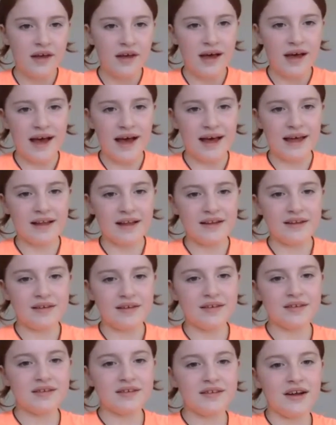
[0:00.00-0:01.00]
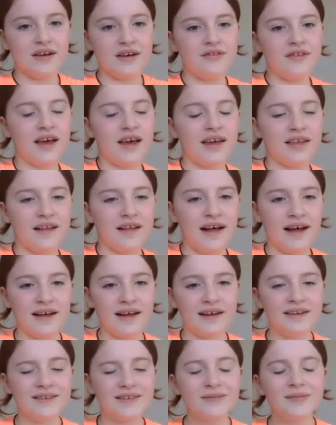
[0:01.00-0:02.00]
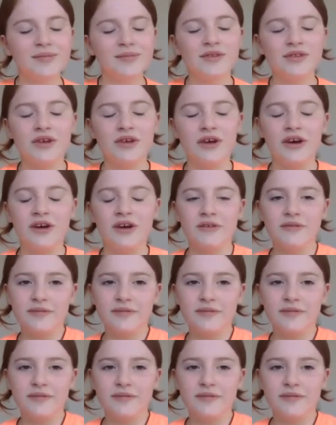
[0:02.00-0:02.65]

and stuff like that. So,